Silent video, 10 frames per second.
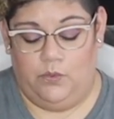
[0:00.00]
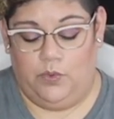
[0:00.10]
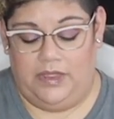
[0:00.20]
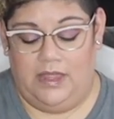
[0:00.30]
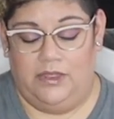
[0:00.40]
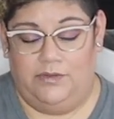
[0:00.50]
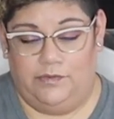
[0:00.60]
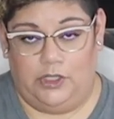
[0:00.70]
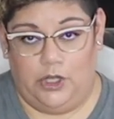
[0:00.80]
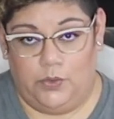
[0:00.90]
within the
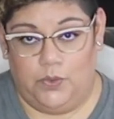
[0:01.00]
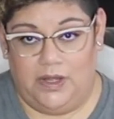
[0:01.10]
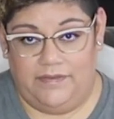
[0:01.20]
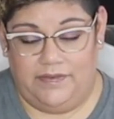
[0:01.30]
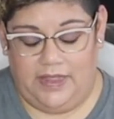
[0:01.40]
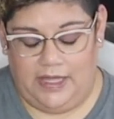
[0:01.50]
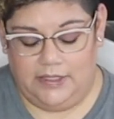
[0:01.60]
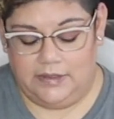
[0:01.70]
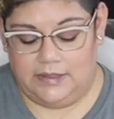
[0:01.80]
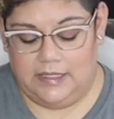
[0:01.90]
flow of
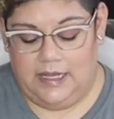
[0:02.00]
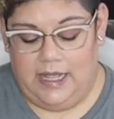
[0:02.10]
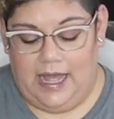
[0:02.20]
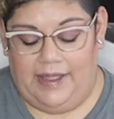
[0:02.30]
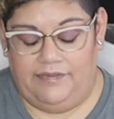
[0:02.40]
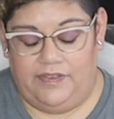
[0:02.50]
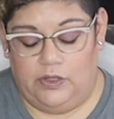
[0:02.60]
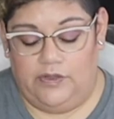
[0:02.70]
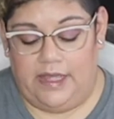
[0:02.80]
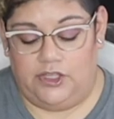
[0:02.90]
things, I
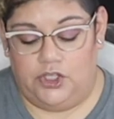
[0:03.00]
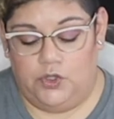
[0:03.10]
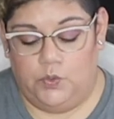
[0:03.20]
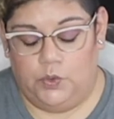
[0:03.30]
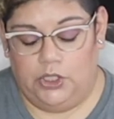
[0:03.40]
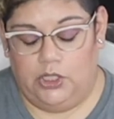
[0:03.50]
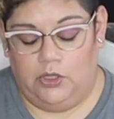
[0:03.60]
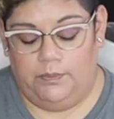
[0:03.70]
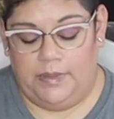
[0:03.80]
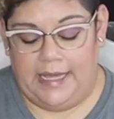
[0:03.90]
feel that you
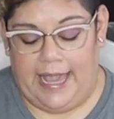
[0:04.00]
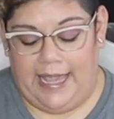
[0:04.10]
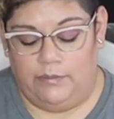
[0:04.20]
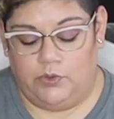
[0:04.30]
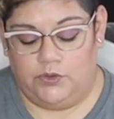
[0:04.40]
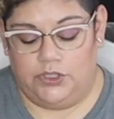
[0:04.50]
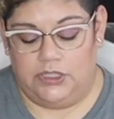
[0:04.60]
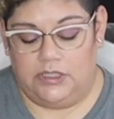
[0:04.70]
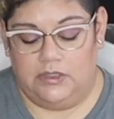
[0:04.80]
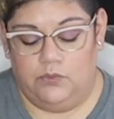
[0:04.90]
will be able
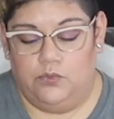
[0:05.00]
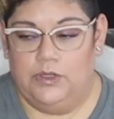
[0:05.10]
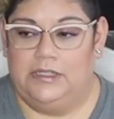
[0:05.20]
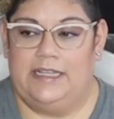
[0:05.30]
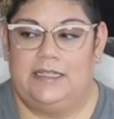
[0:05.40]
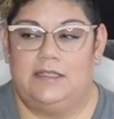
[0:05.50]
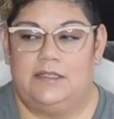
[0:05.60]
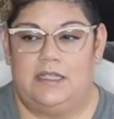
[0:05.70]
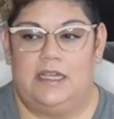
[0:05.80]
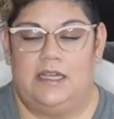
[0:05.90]
to really
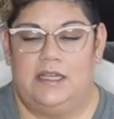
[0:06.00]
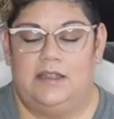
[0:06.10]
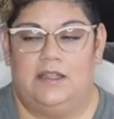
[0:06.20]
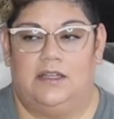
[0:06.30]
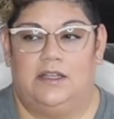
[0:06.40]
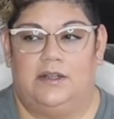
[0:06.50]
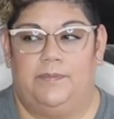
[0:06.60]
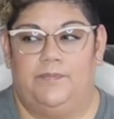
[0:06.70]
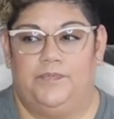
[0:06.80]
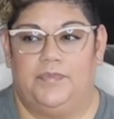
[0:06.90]
see
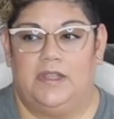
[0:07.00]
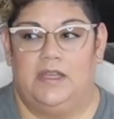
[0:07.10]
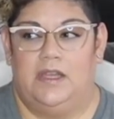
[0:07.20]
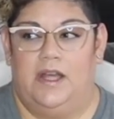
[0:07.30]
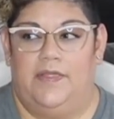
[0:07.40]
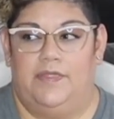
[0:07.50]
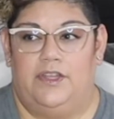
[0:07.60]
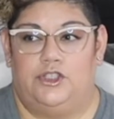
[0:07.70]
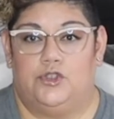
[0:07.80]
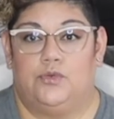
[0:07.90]
the
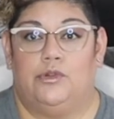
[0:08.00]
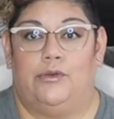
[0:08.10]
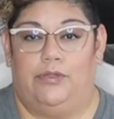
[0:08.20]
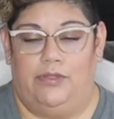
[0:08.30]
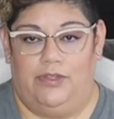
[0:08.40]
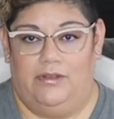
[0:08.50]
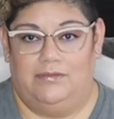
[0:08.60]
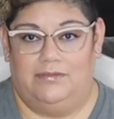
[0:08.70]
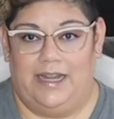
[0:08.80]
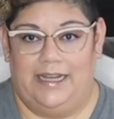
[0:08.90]
truth,
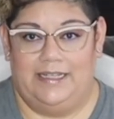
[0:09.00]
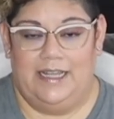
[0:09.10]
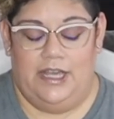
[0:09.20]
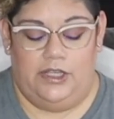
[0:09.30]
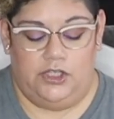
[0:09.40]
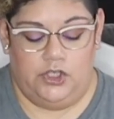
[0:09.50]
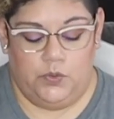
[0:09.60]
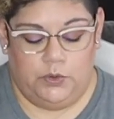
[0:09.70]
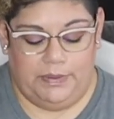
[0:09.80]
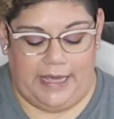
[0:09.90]
right? You
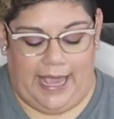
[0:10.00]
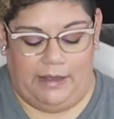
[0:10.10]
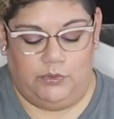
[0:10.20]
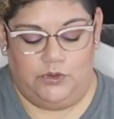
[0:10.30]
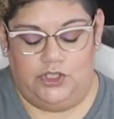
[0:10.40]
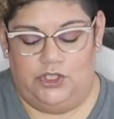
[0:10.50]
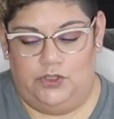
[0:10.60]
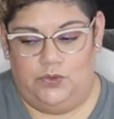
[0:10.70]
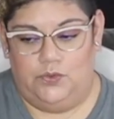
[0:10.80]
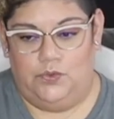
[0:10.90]
will be able
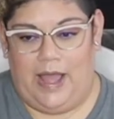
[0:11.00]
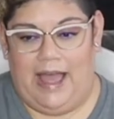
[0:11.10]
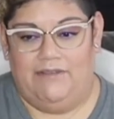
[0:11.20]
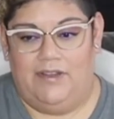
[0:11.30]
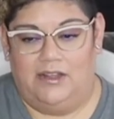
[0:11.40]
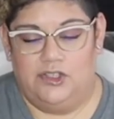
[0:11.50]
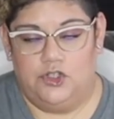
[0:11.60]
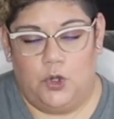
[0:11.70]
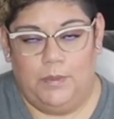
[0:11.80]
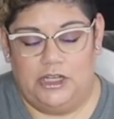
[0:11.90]
to have
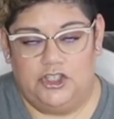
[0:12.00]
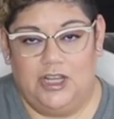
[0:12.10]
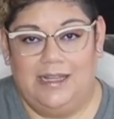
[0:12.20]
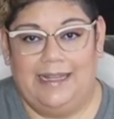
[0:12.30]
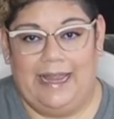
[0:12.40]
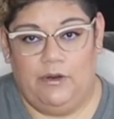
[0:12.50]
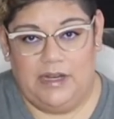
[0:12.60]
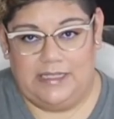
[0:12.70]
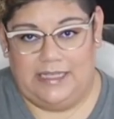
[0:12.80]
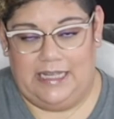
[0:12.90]
so much
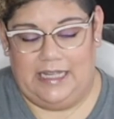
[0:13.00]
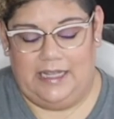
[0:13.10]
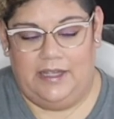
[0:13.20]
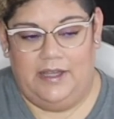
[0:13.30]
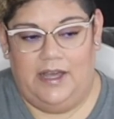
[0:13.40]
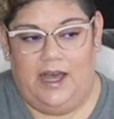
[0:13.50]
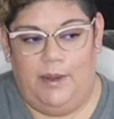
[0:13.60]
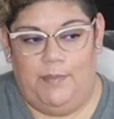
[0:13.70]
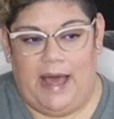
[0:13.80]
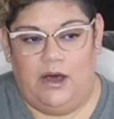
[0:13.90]
clarity
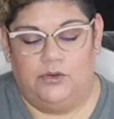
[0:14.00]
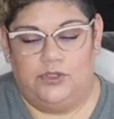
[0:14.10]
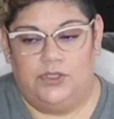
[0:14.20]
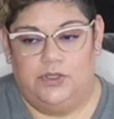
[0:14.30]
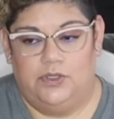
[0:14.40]
about